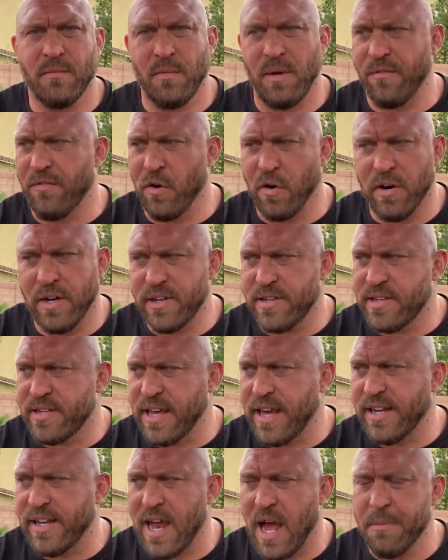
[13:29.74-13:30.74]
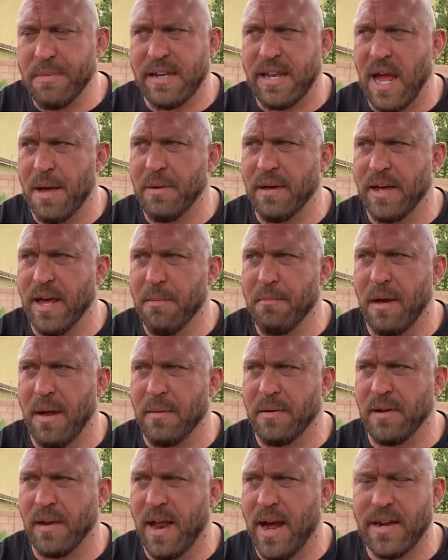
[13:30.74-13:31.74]
We've heard it said time and time again by
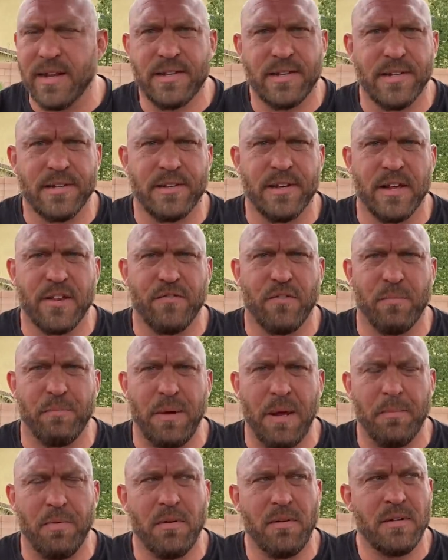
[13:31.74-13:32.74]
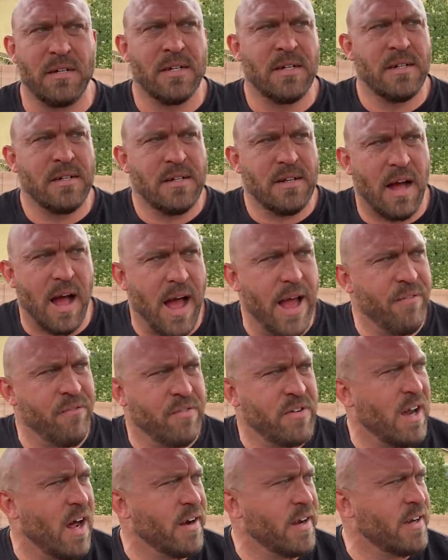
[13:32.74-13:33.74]
a lot of successful people.
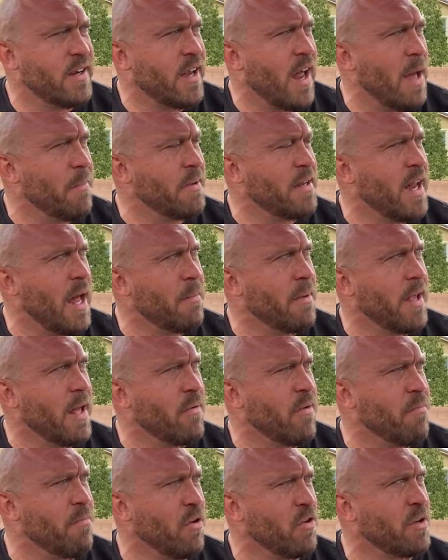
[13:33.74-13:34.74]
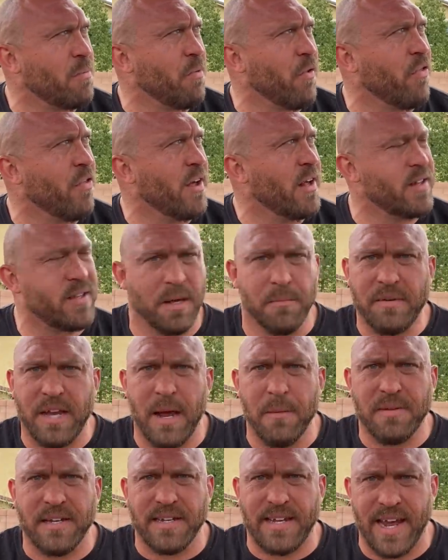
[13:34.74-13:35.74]
I've done it time and time again with multiple things.
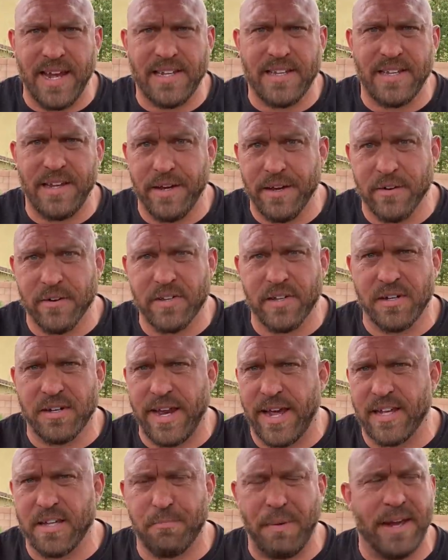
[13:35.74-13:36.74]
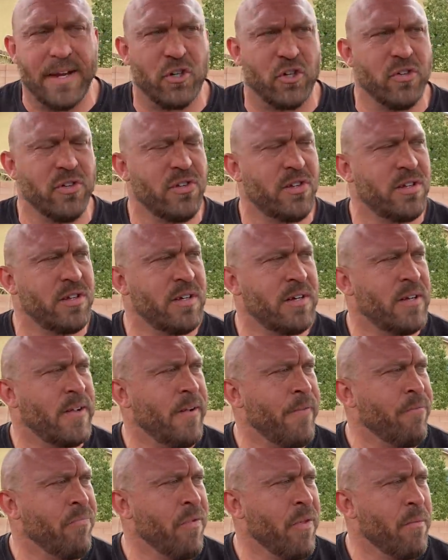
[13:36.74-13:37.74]
Sometimes it takes years and takes patience.
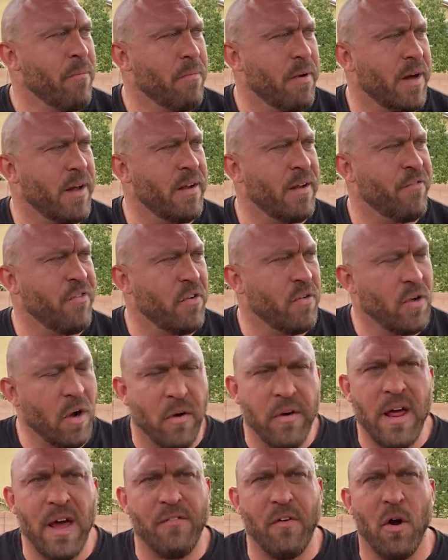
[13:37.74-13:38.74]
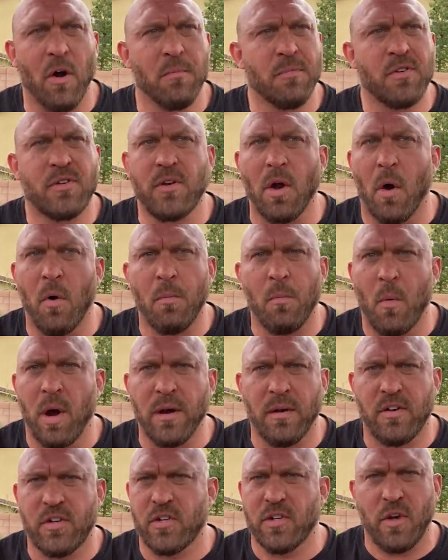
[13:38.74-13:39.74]
But if you don't have arms,
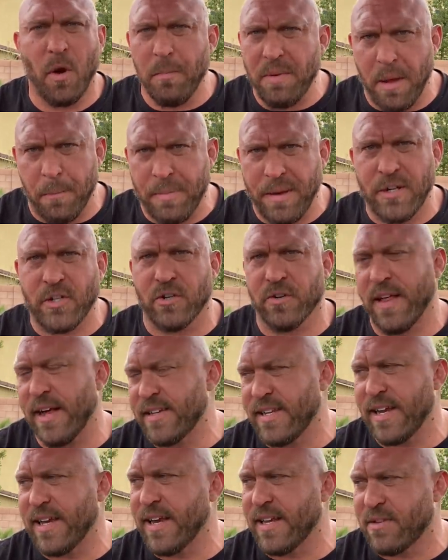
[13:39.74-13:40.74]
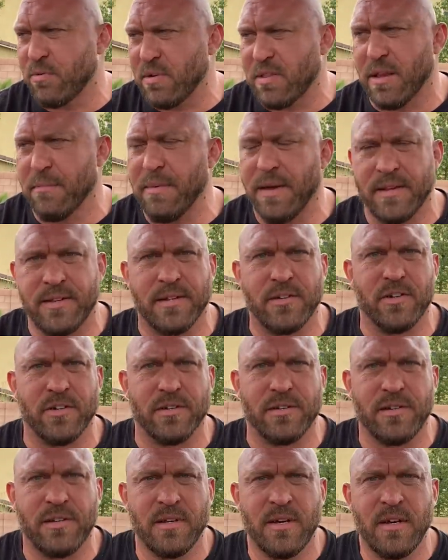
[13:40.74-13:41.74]
don't be a pitcher. That's, I guess, what the message
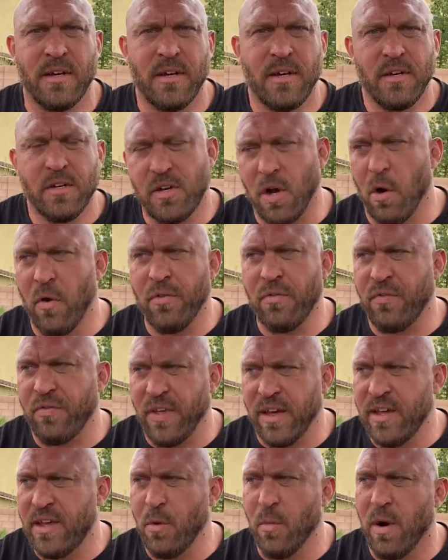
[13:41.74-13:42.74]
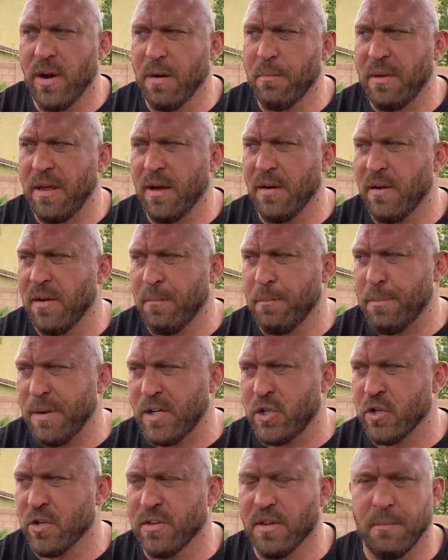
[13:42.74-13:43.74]
is. Don't think you want to be a
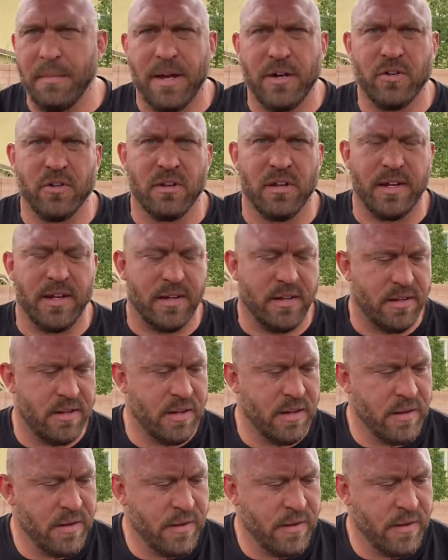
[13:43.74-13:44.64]
pitcher in the major leagues.